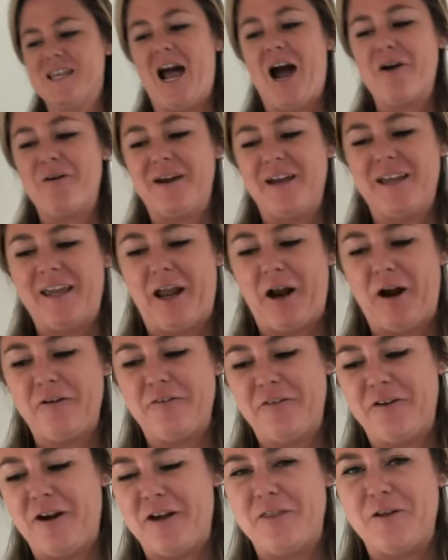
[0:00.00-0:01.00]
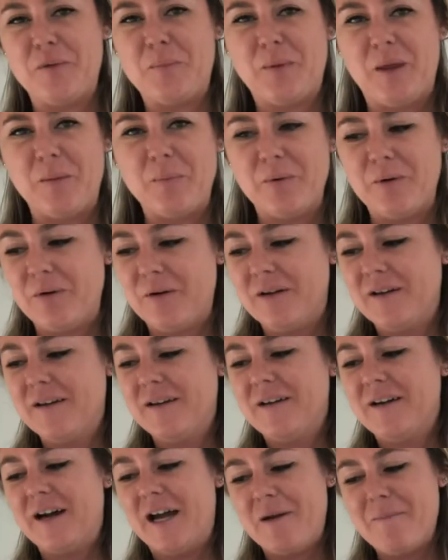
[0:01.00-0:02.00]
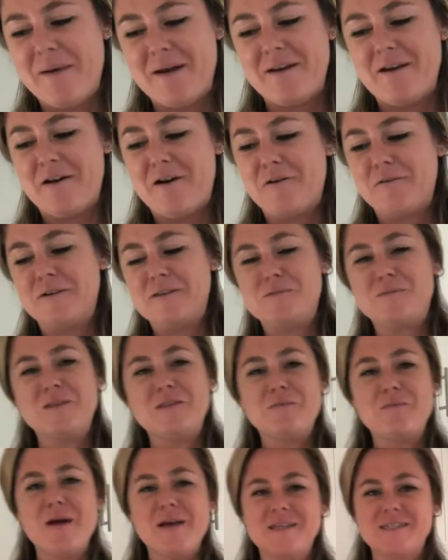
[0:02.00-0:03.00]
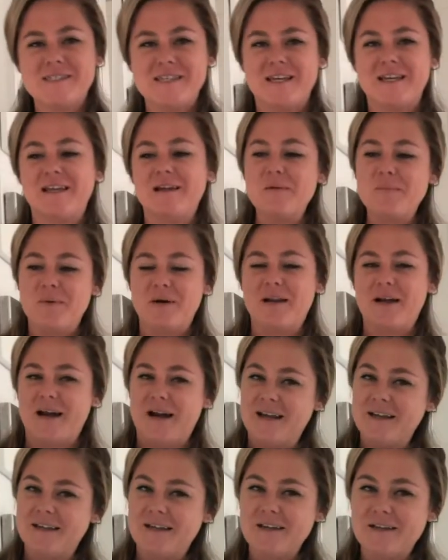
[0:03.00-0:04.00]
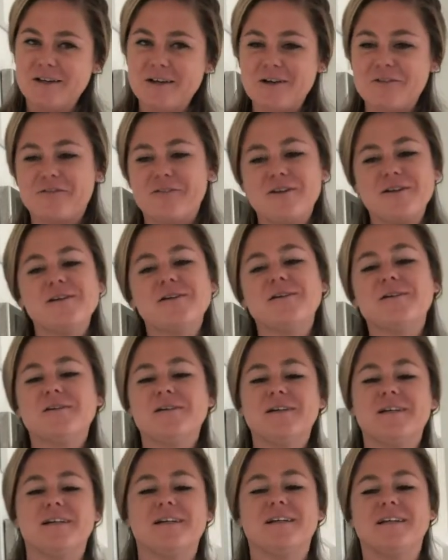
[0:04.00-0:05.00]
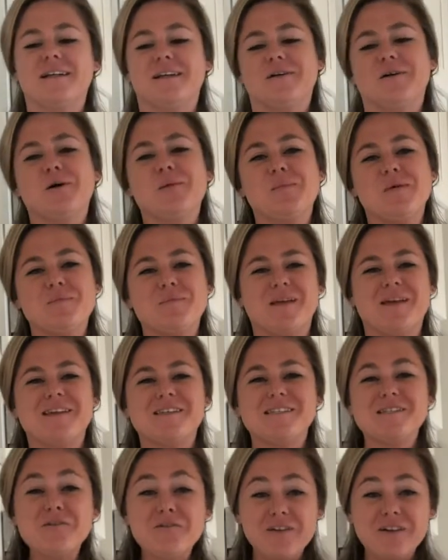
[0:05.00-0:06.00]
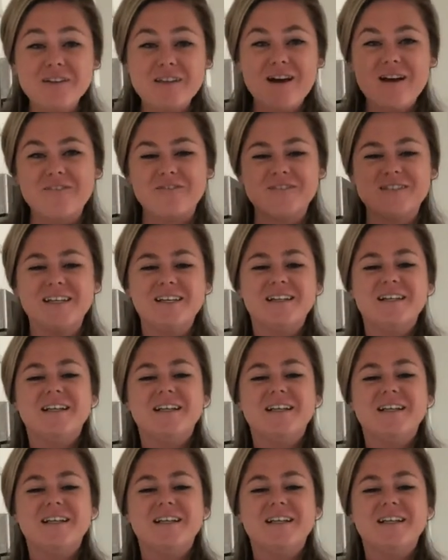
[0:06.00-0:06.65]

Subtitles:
how I care for other people. I might not always be the best at it, but I can cook for you, and I hope it makes you feel loved.